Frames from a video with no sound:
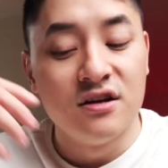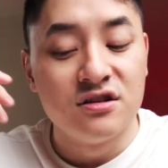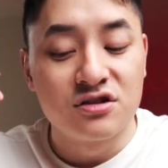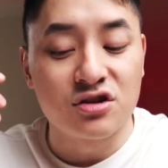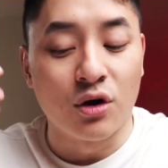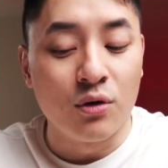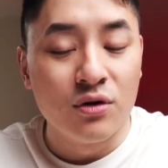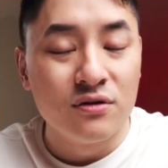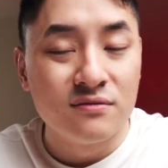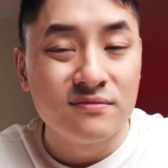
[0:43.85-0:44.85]
So
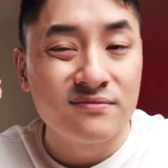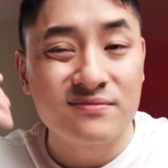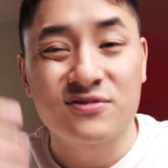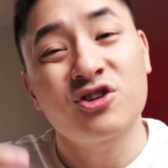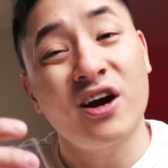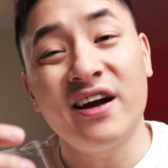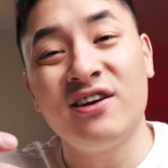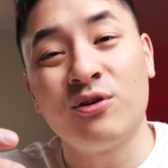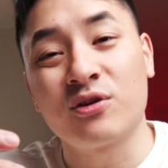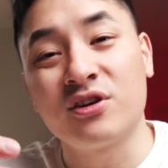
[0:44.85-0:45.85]
try and
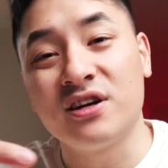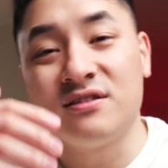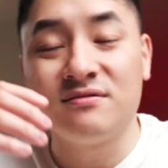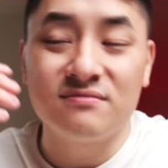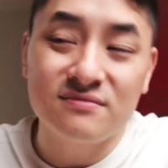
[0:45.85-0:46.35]
order it.